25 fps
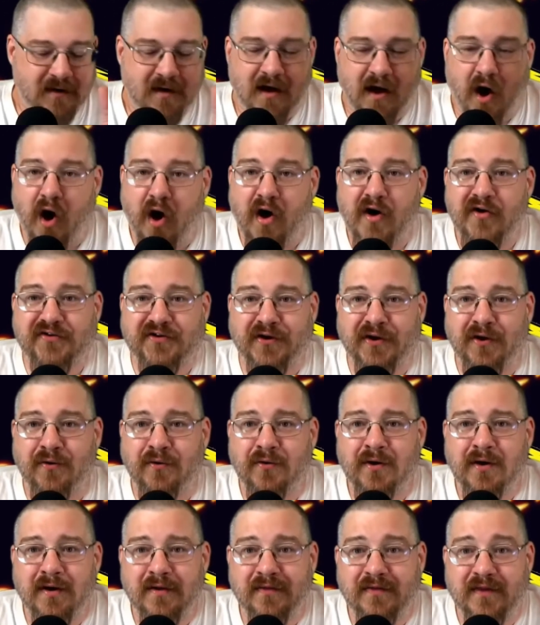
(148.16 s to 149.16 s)

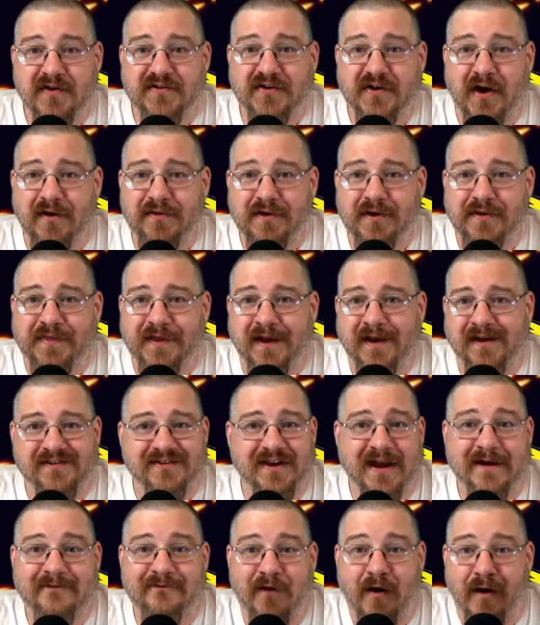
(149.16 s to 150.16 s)
Also, there's other things
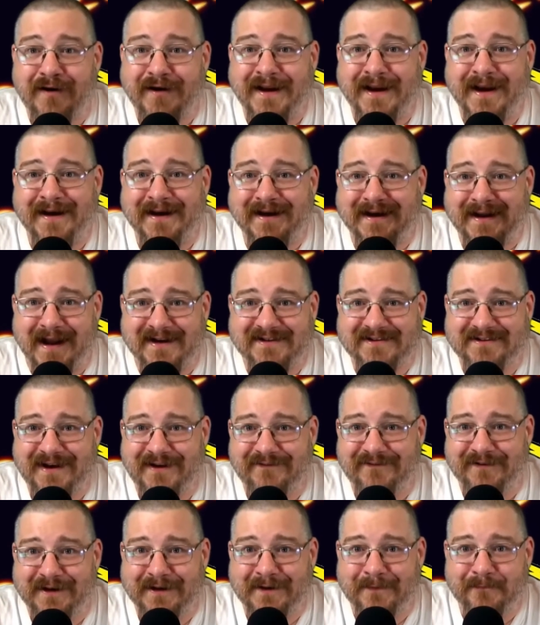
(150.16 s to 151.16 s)
like volcanic
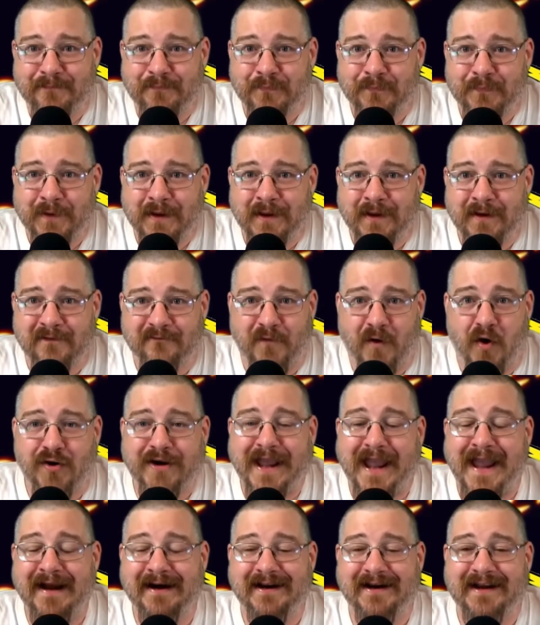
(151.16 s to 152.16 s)
activity.
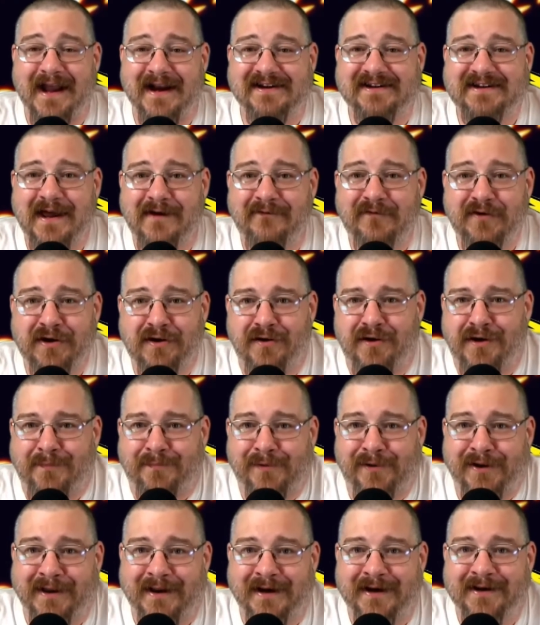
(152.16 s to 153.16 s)
Volcanic activity on a
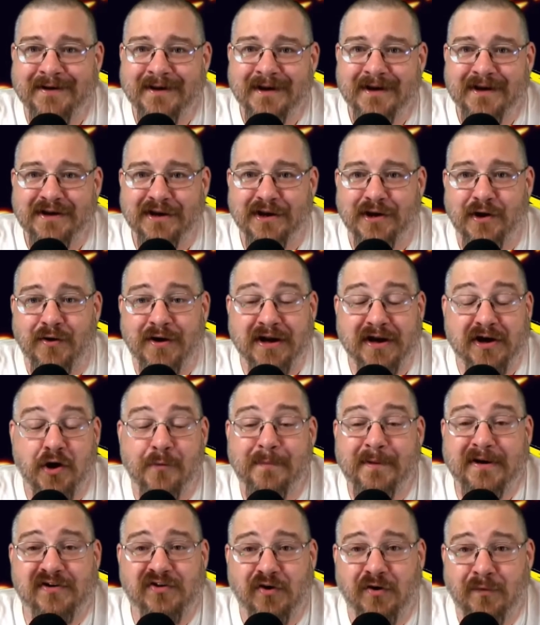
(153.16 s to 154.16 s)
planet, it could
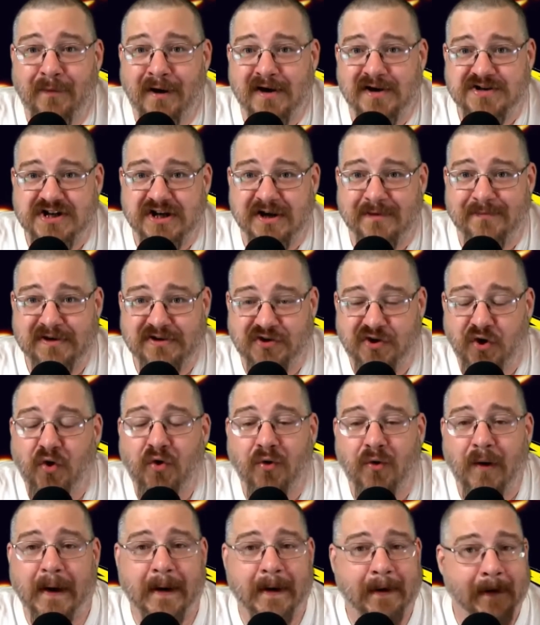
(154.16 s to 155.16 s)
be too much. It could be too
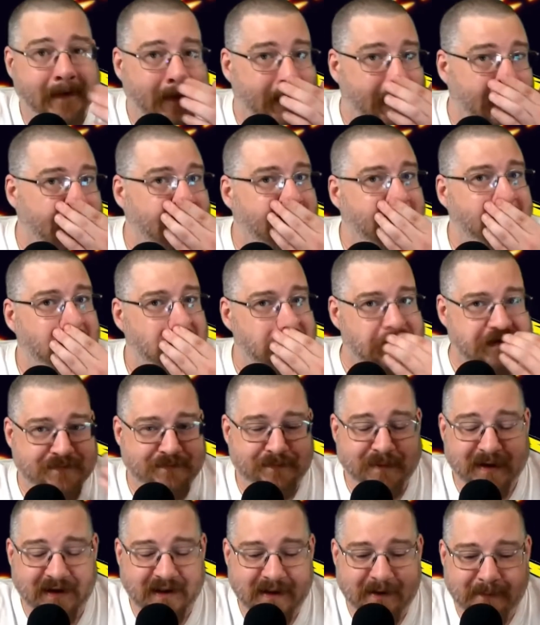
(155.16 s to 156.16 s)
great.
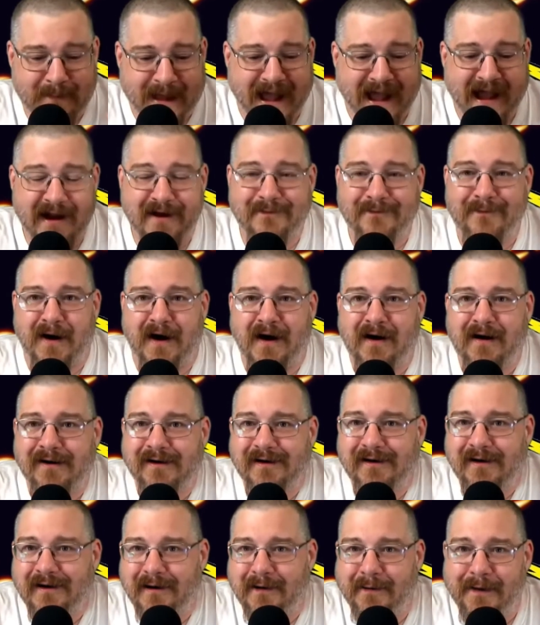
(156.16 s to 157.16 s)
Spilling magma
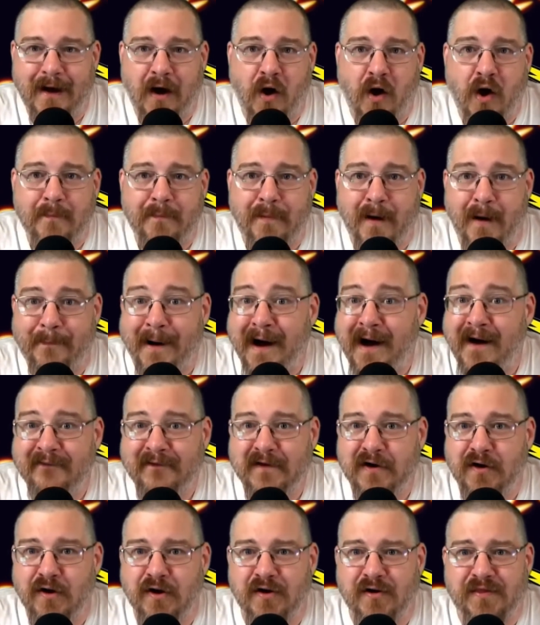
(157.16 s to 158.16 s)
upon
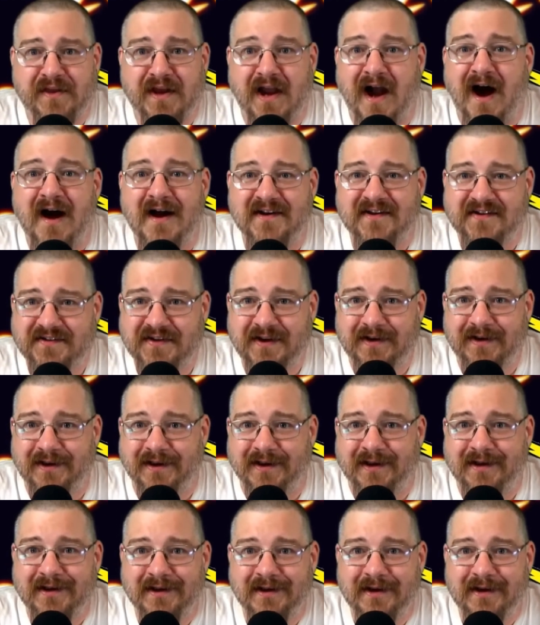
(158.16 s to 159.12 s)
the Earth constantly,